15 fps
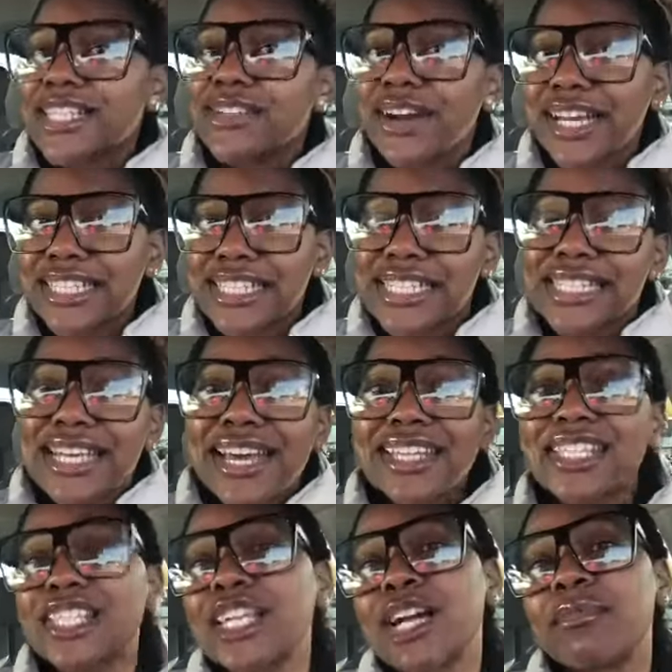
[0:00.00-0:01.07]
so I just got to
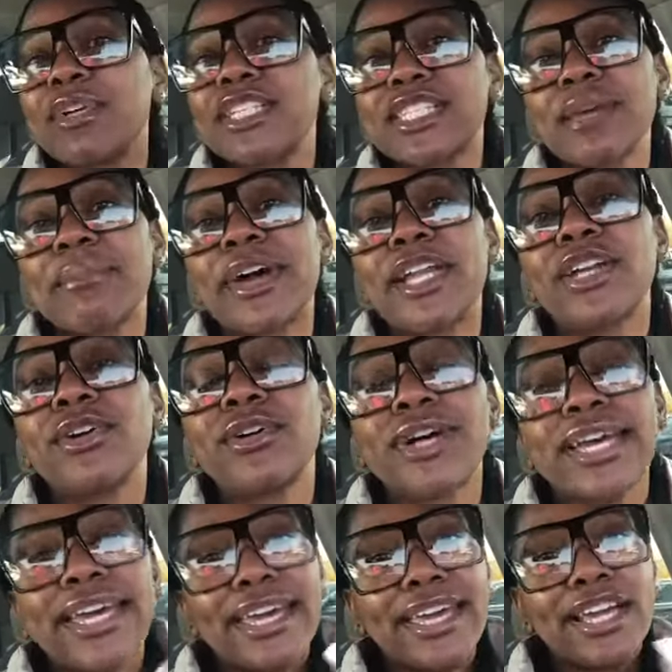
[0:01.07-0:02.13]
Starbucks. I'm about to go
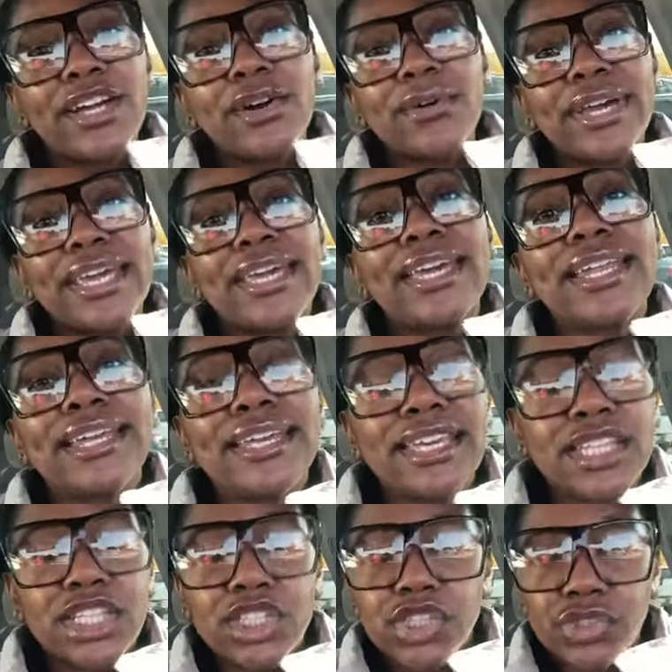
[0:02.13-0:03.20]
ahead and go in and
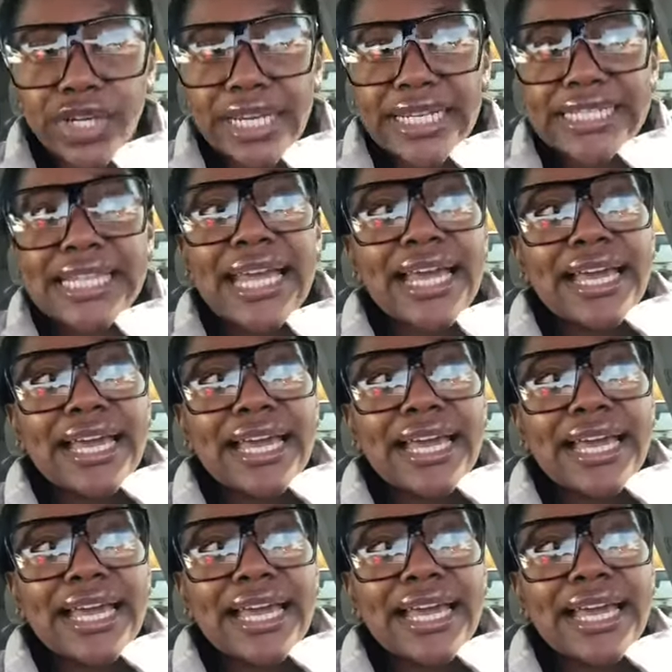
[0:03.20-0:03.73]
get the drinks.